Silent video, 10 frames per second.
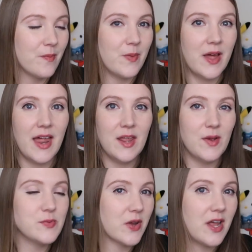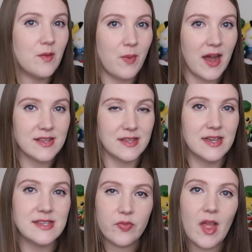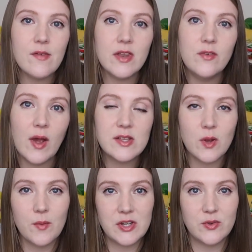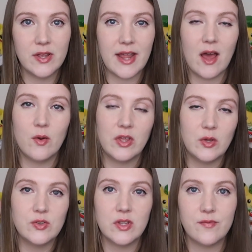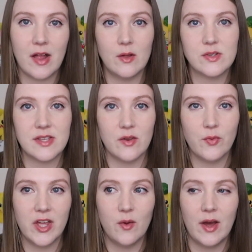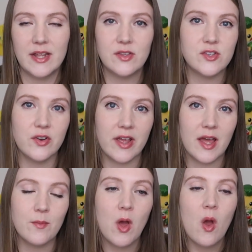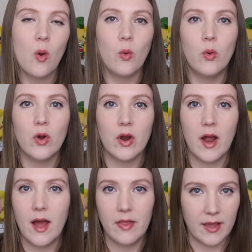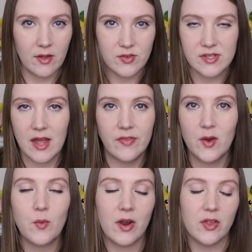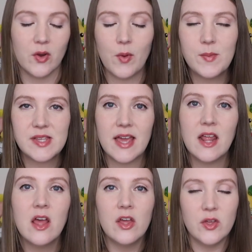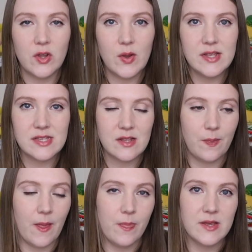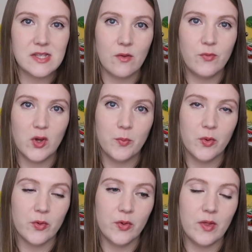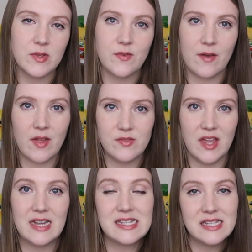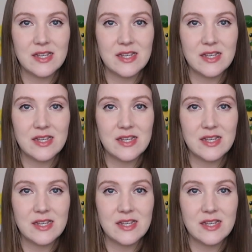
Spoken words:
But anyways, we're gonna unbox this. If any of you guys who are watching right now usually follow Sanrio on Instagram or like just on their regular website, you'll notice that this Fukubukuro that was 5,000 yen is